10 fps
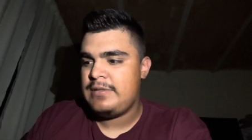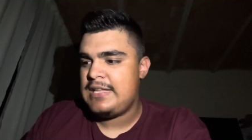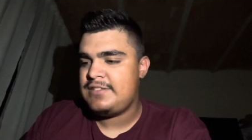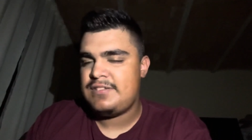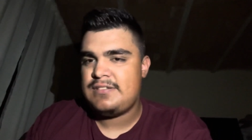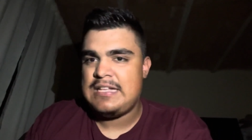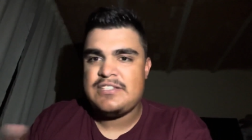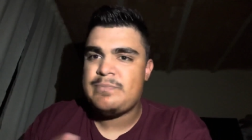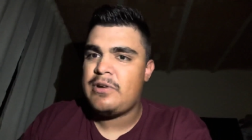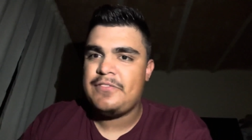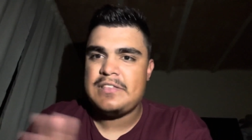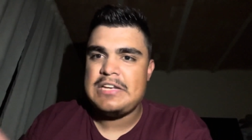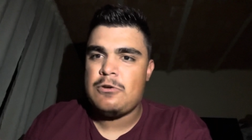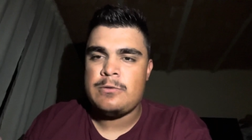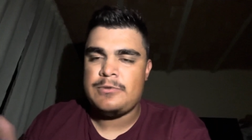that's perfectly
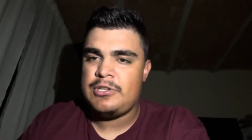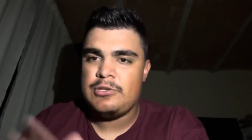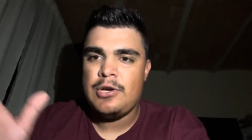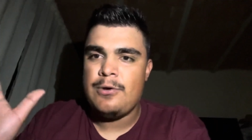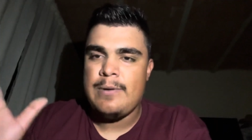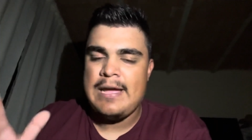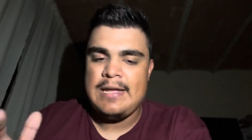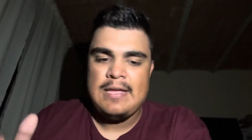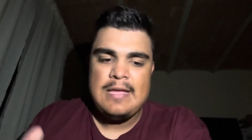normal. They'll go away.